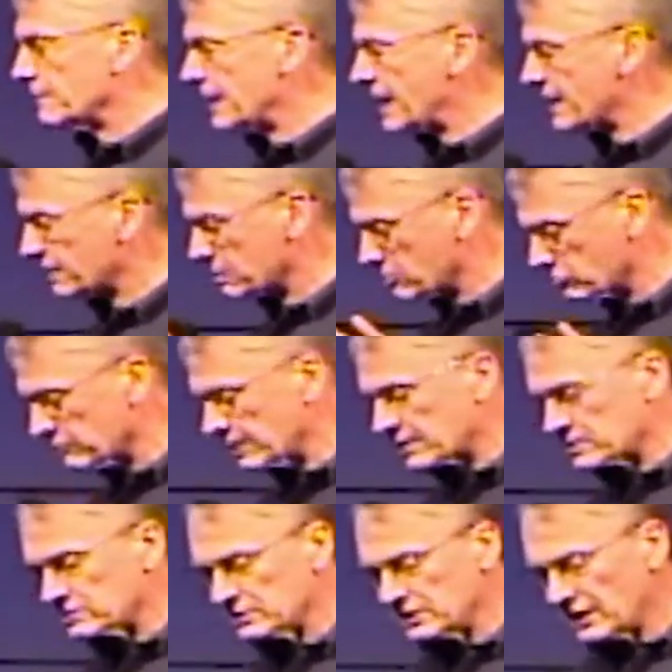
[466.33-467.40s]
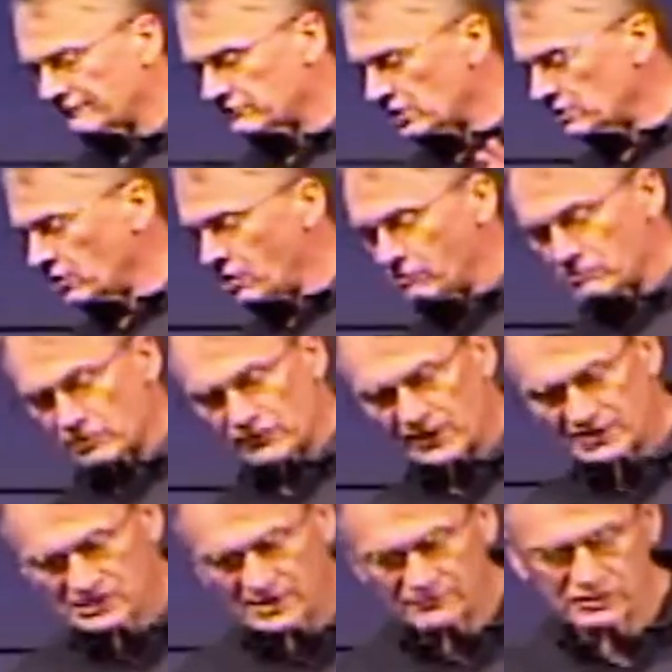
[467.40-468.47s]
back correctly. I've done all the
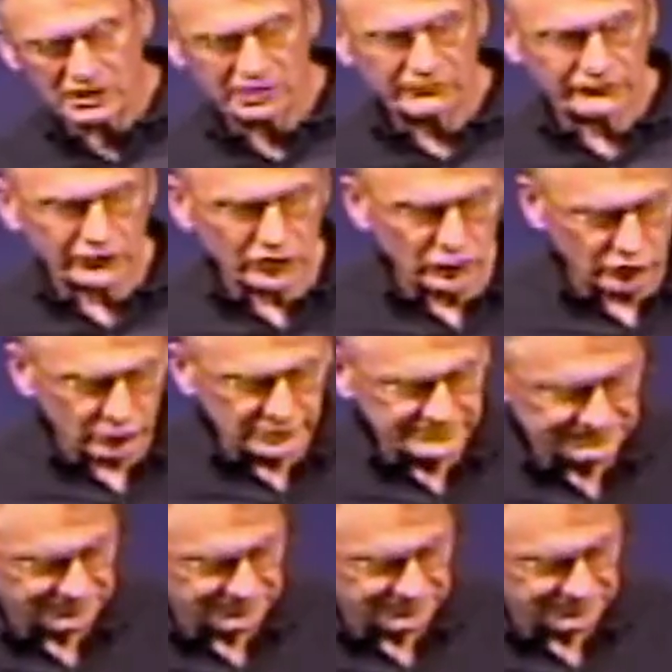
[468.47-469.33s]
things I've done for you.